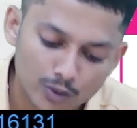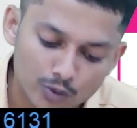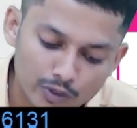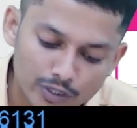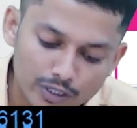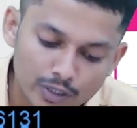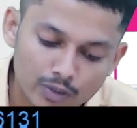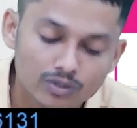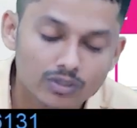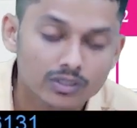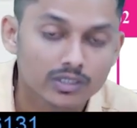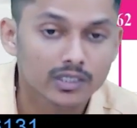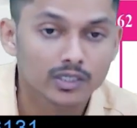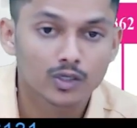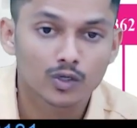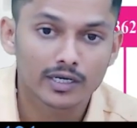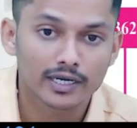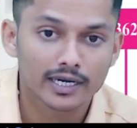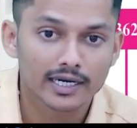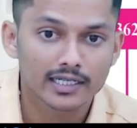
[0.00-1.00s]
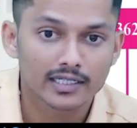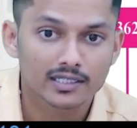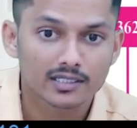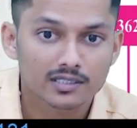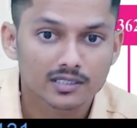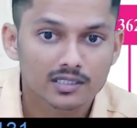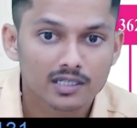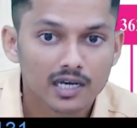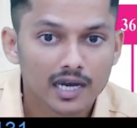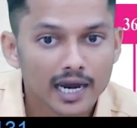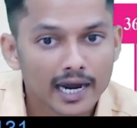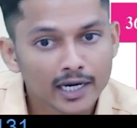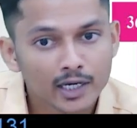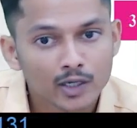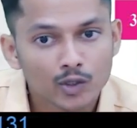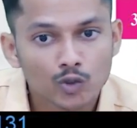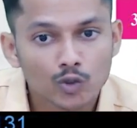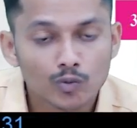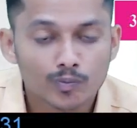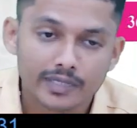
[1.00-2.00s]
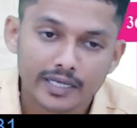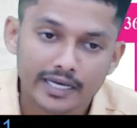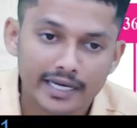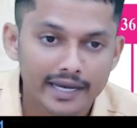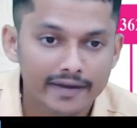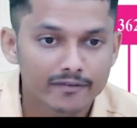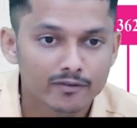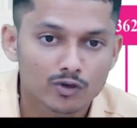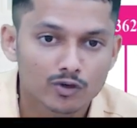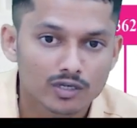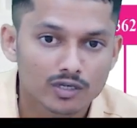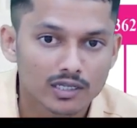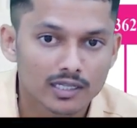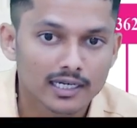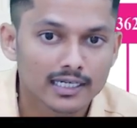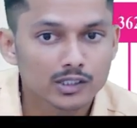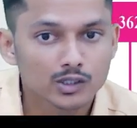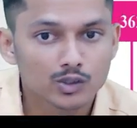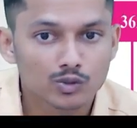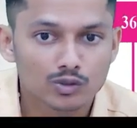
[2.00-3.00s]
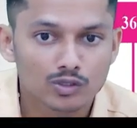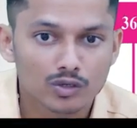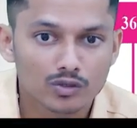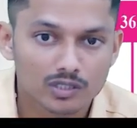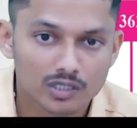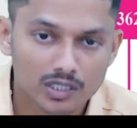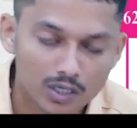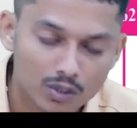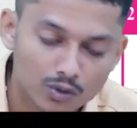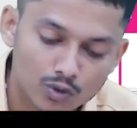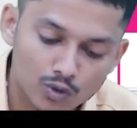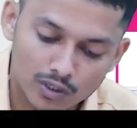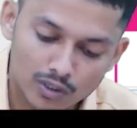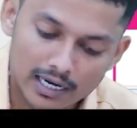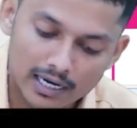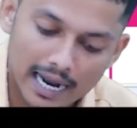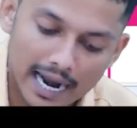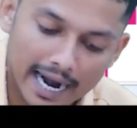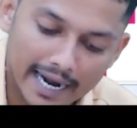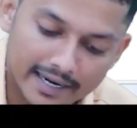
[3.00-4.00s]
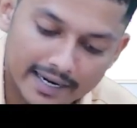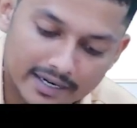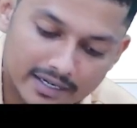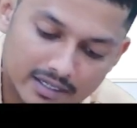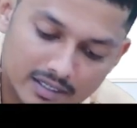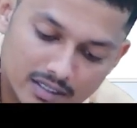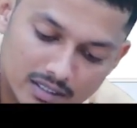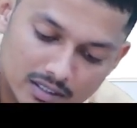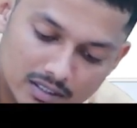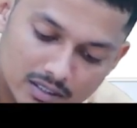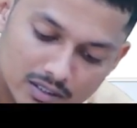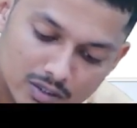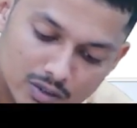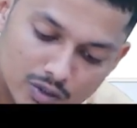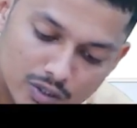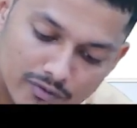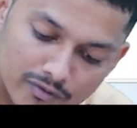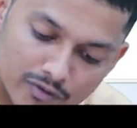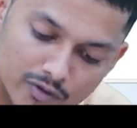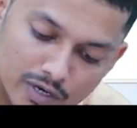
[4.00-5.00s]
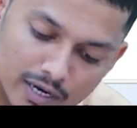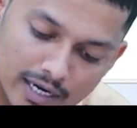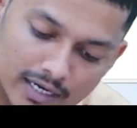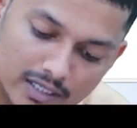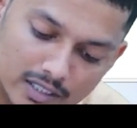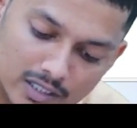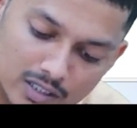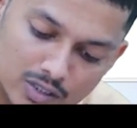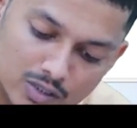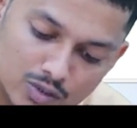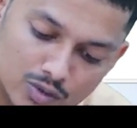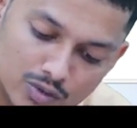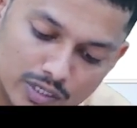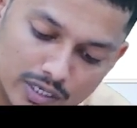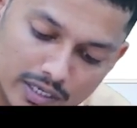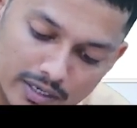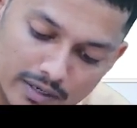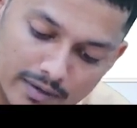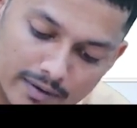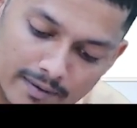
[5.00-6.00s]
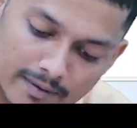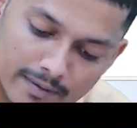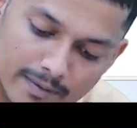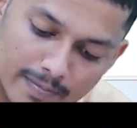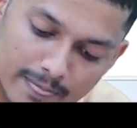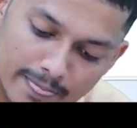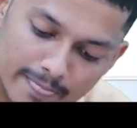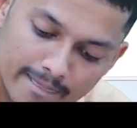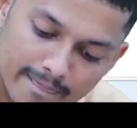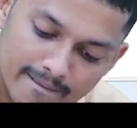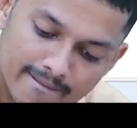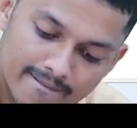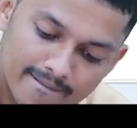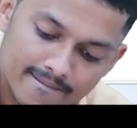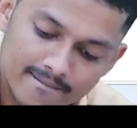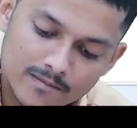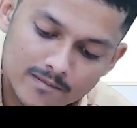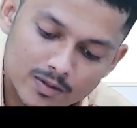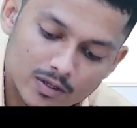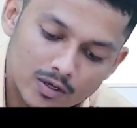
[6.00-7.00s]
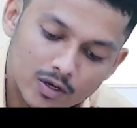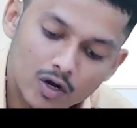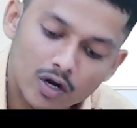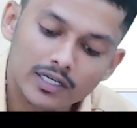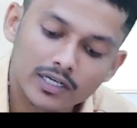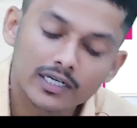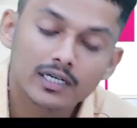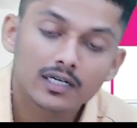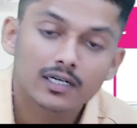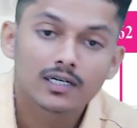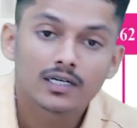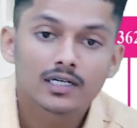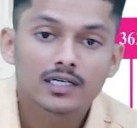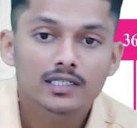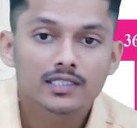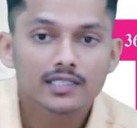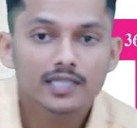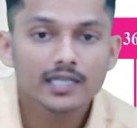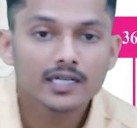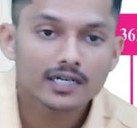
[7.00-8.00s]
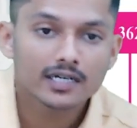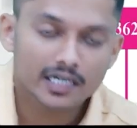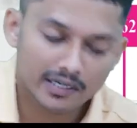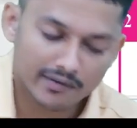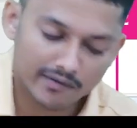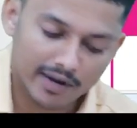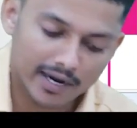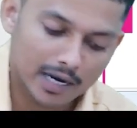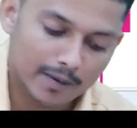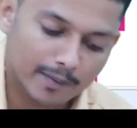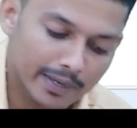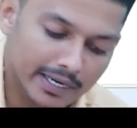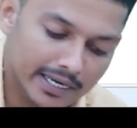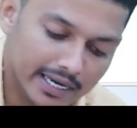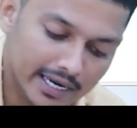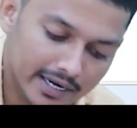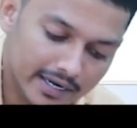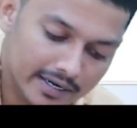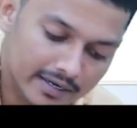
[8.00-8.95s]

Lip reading: into 3, you will get this. And the group they gave total, that is 2000. Now total add it, you have to add these two, then got it, then divided by n